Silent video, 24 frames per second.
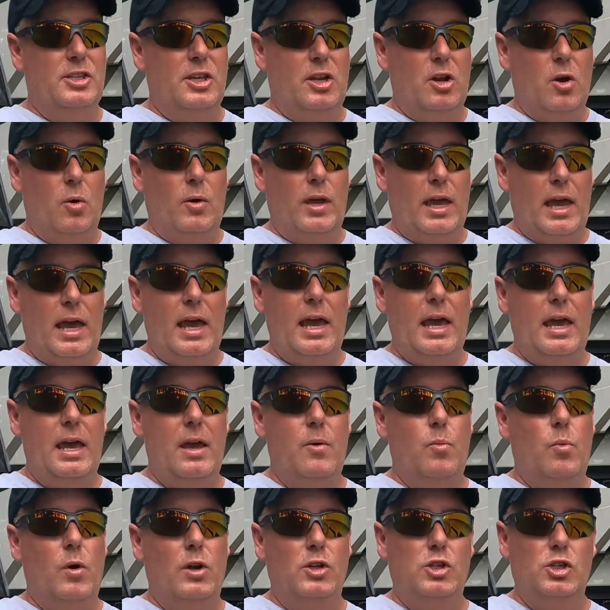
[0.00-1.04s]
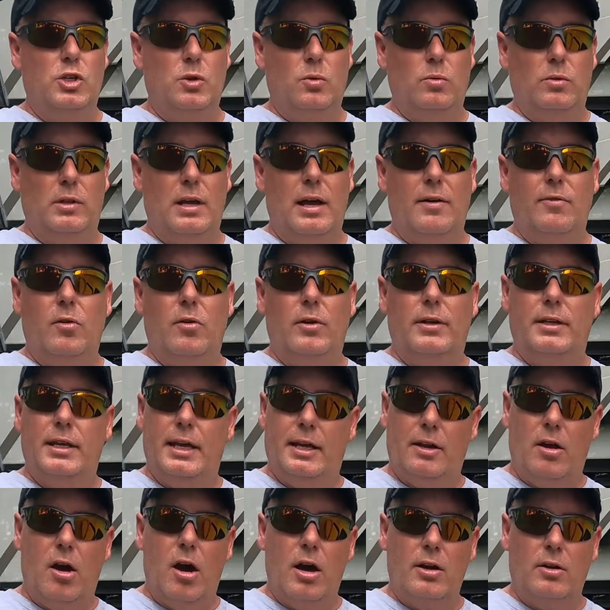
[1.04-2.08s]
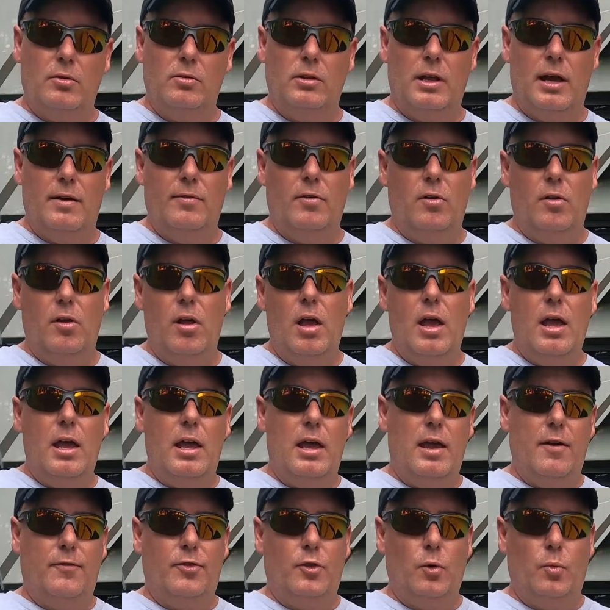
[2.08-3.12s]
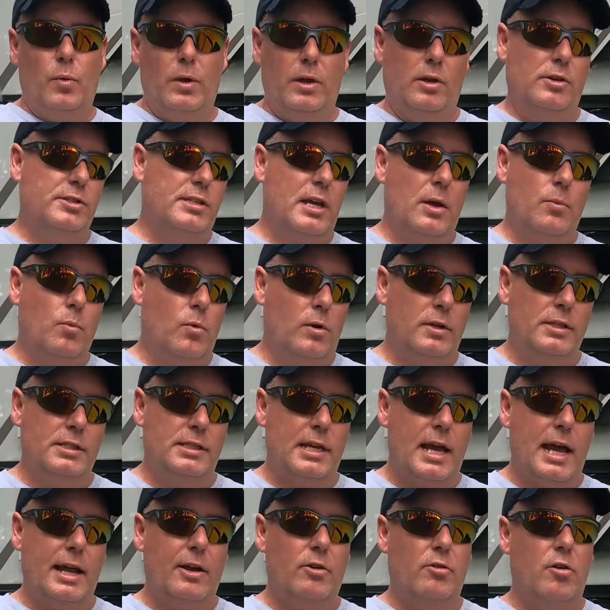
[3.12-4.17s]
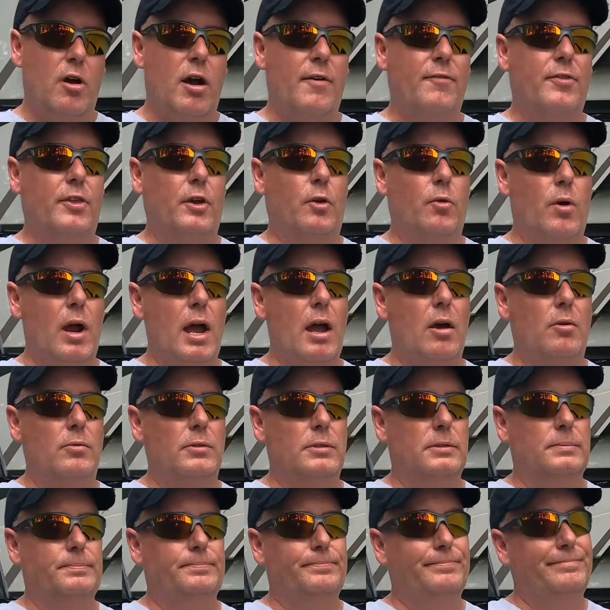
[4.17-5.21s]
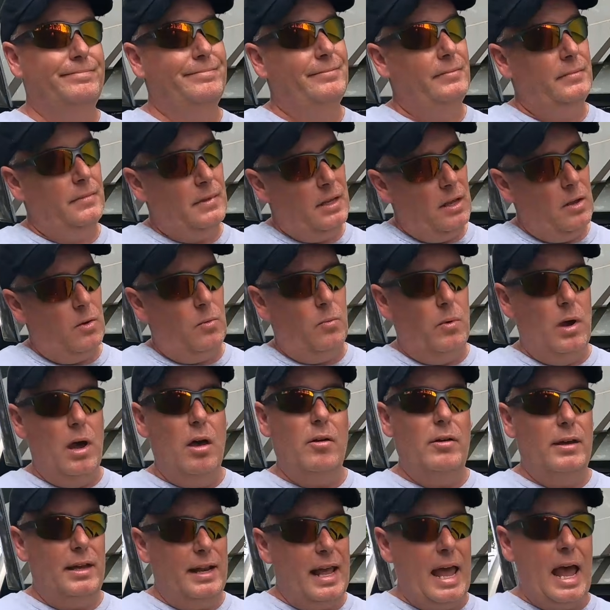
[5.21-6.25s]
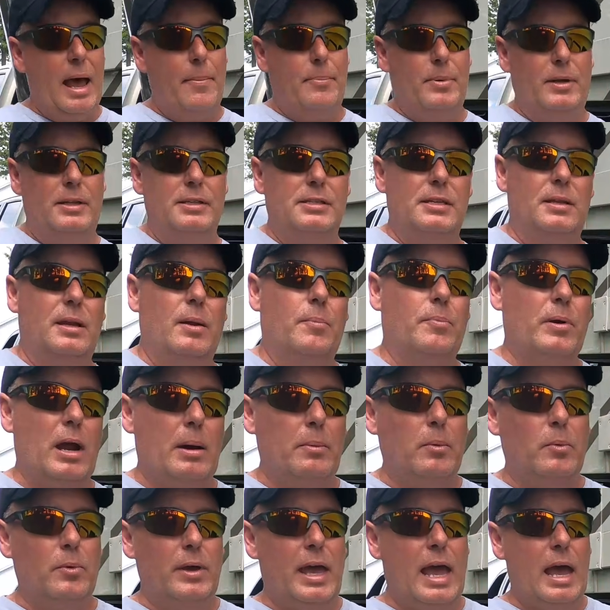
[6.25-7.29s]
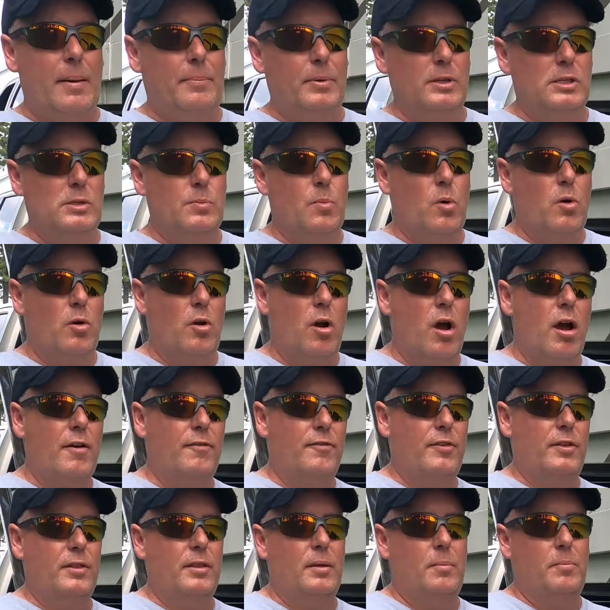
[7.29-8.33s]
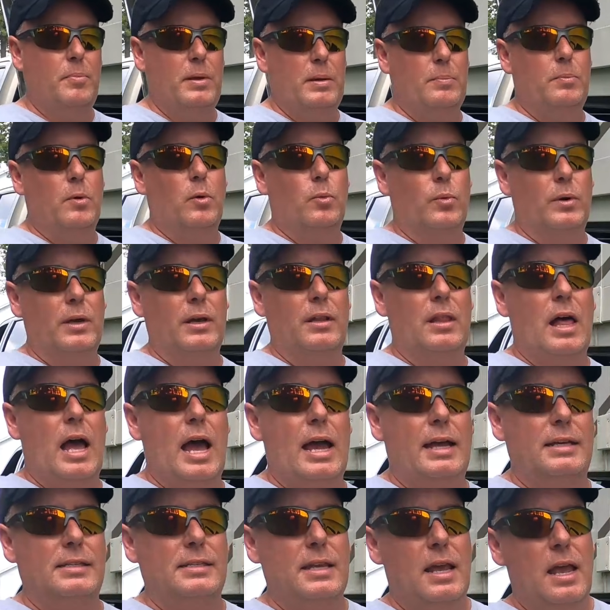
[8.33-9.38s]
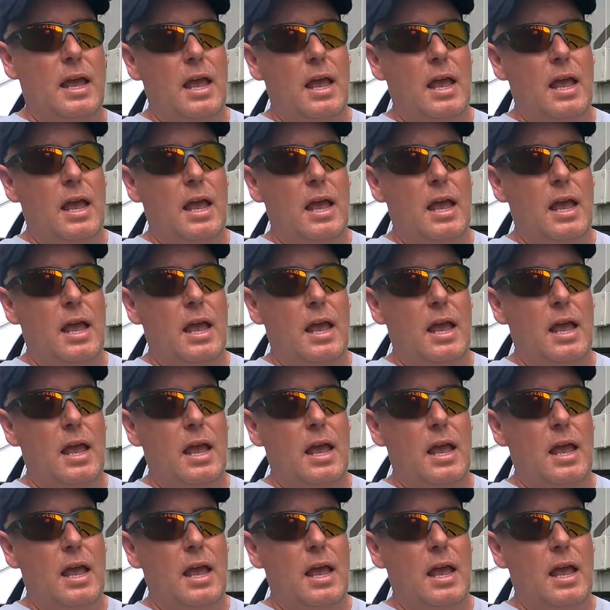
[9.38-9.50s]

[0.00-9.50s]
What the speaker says: it okay once you level and hit auto level if the wheels on one side are off the ground? Well, it happens, and it probably happens more often than people realize.